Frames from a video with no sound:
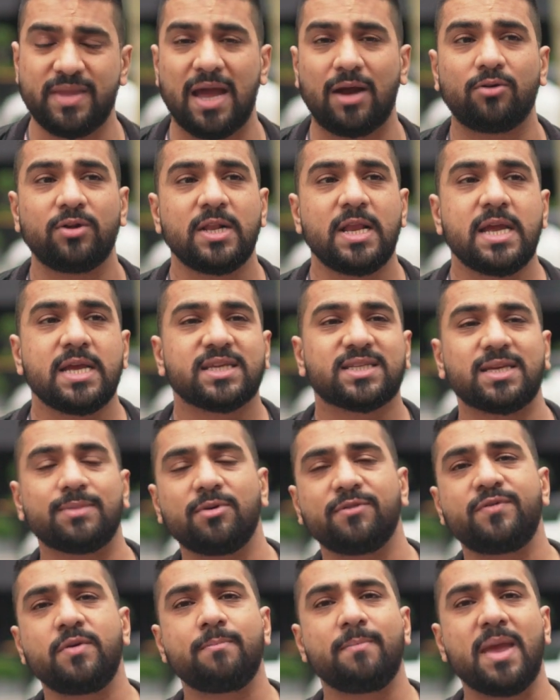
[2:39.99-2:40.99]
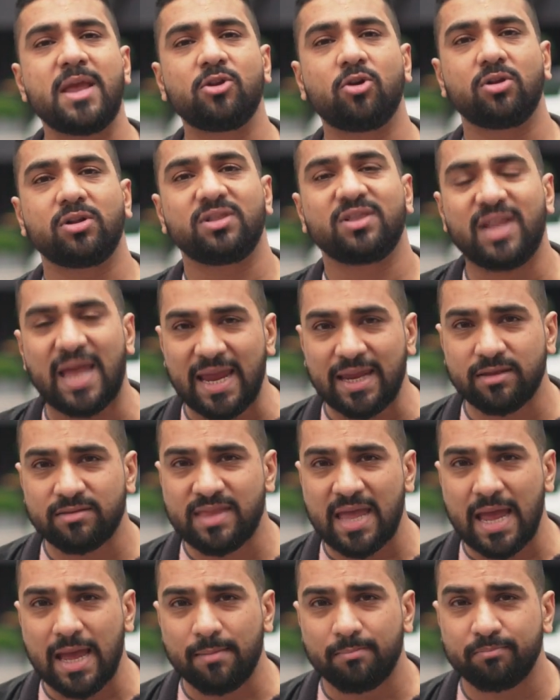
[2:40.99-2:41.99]
Now, some of you may not like
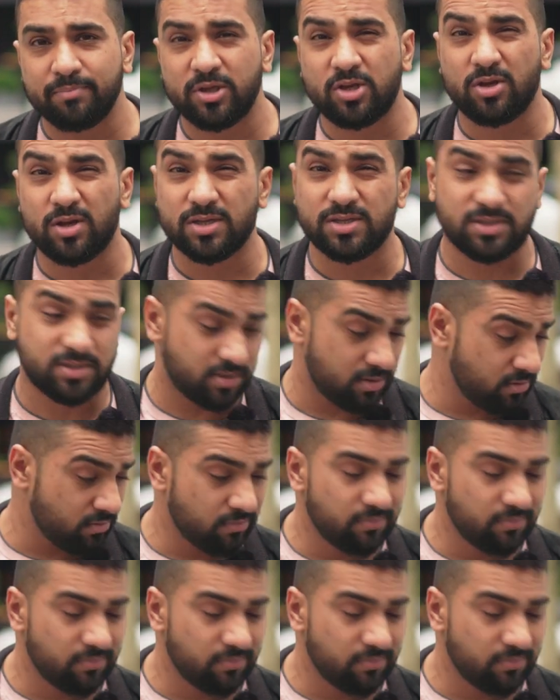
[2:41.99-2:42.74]
that because,